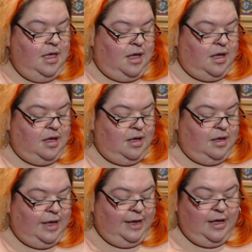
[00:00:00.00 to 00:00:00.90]

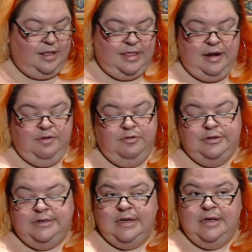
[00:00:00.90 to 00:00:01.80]
I got that at
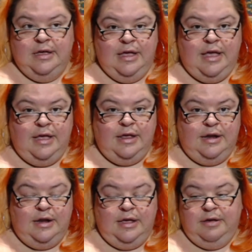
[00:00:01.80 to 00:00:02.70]
Rusta,
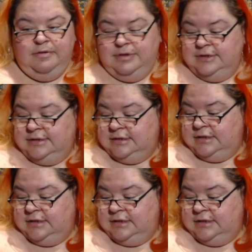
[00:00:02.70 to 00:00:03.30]
and it's